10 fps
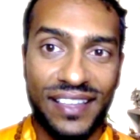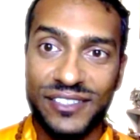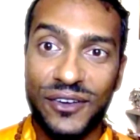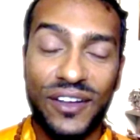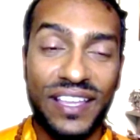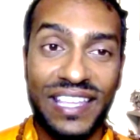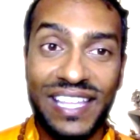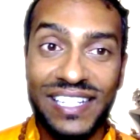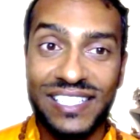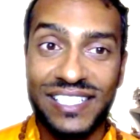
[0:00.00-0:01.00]
And so
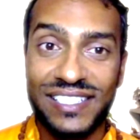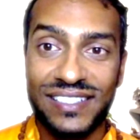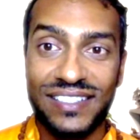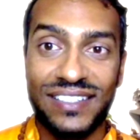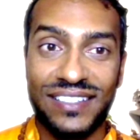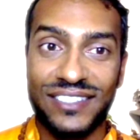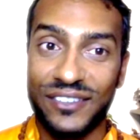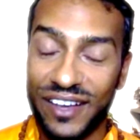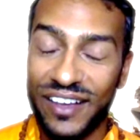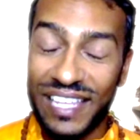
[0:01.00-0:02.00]
each
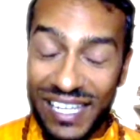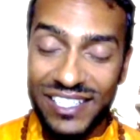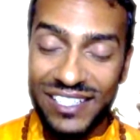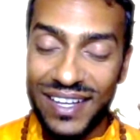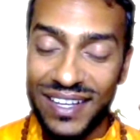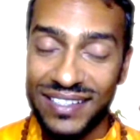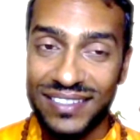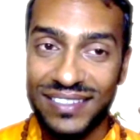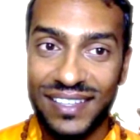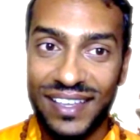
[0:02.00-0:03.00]
of
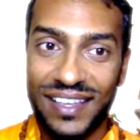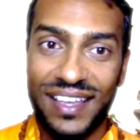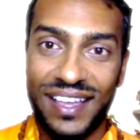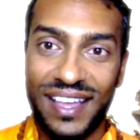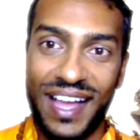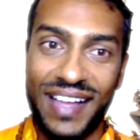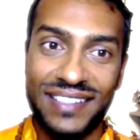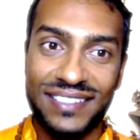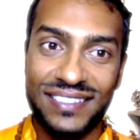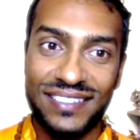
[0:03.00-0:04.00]
us
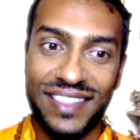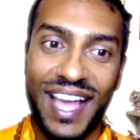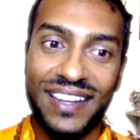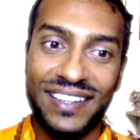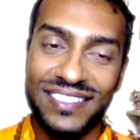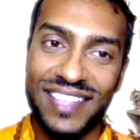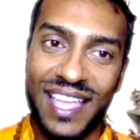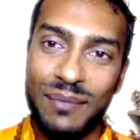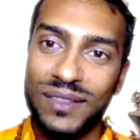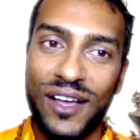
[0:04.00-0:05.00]
has that
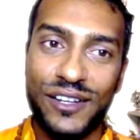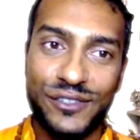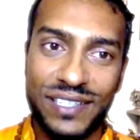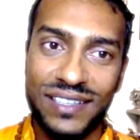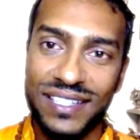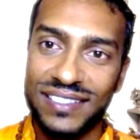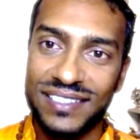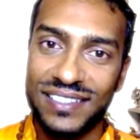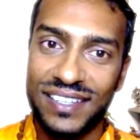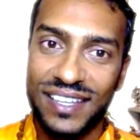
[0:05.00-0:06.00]
same laundry
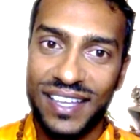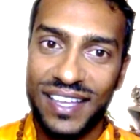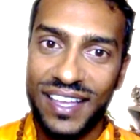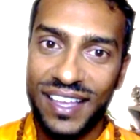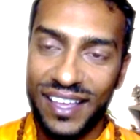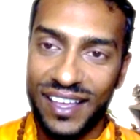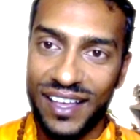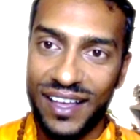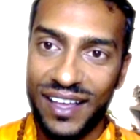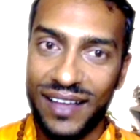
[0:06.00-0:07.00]
list
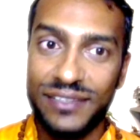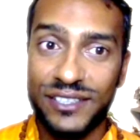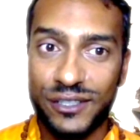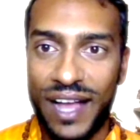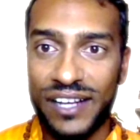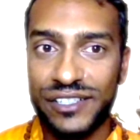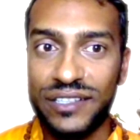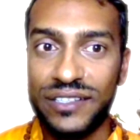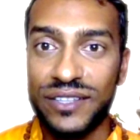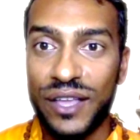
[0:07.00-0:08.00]
of
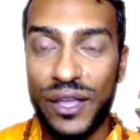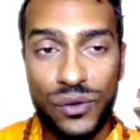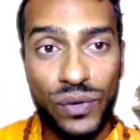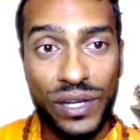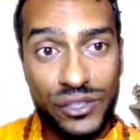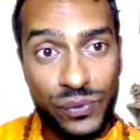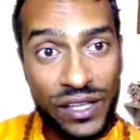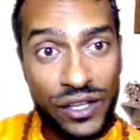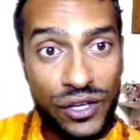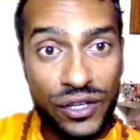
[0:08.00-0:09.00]
distractions which
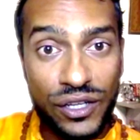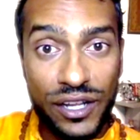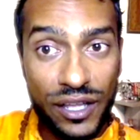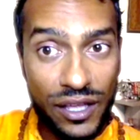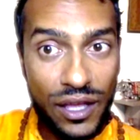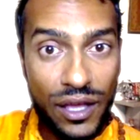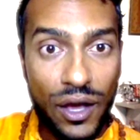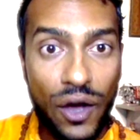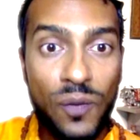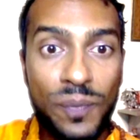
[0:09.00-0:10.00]
we could
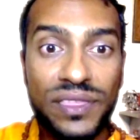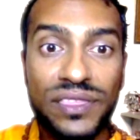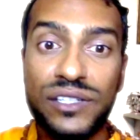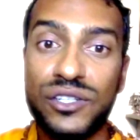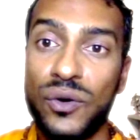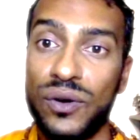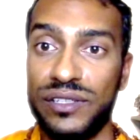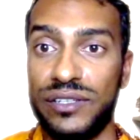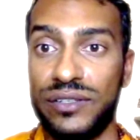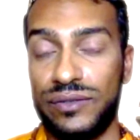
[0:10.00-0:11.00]
open the
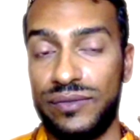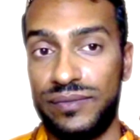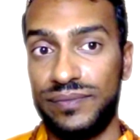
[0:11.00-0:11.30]
door to.